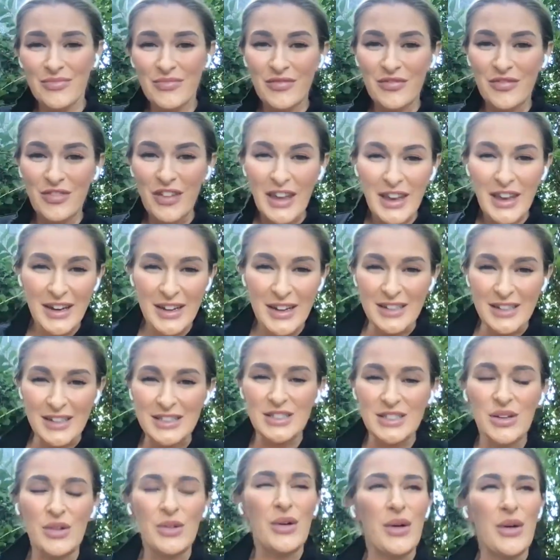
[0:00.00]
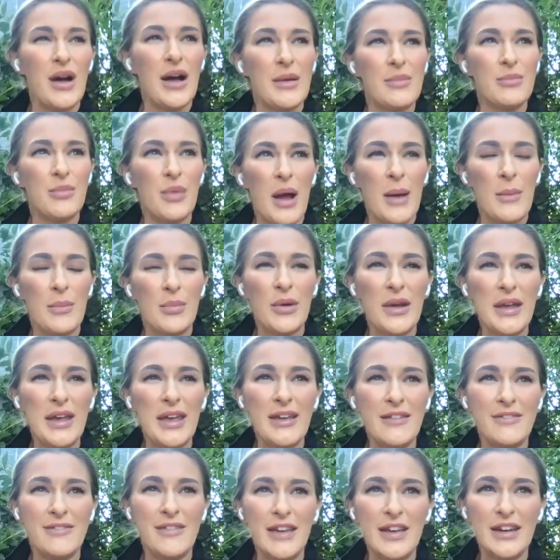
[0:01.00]
Venus. So I'm, I'm
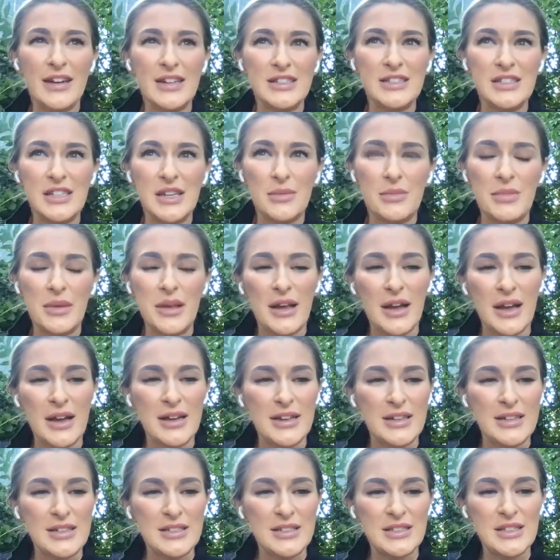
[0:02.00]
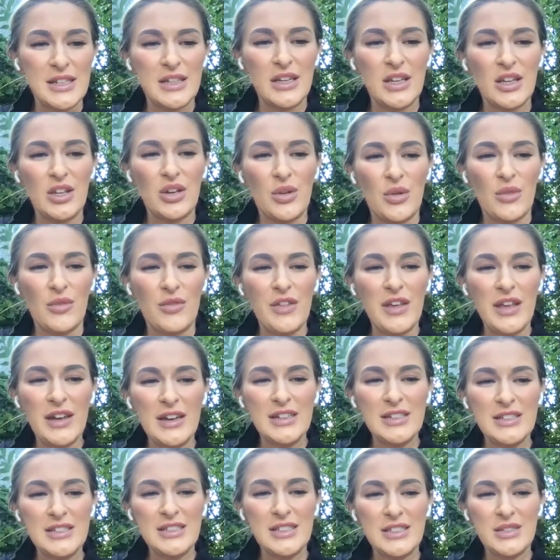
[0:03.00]
bringing Venus in because, you know,
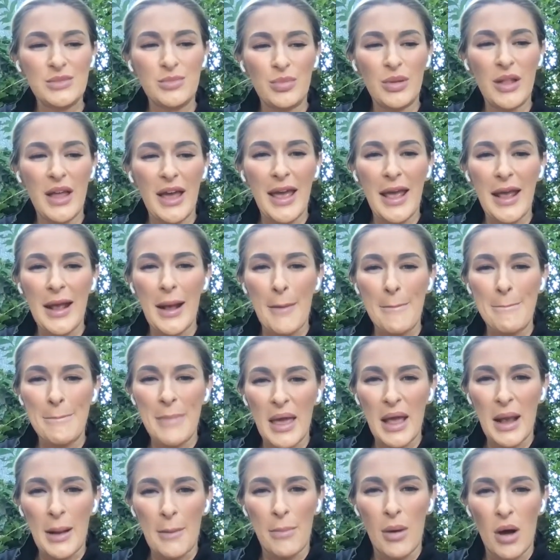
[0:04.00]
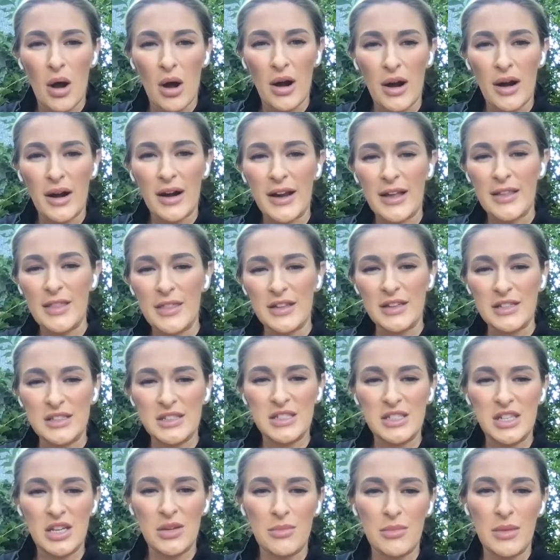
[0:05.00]
Venus is playing a big part in this
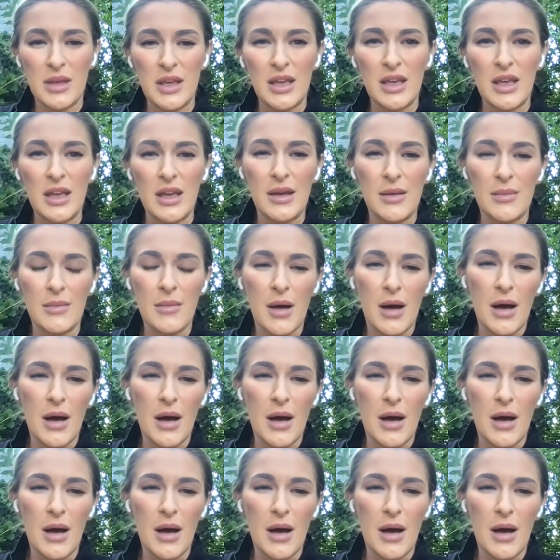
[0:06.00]
to me.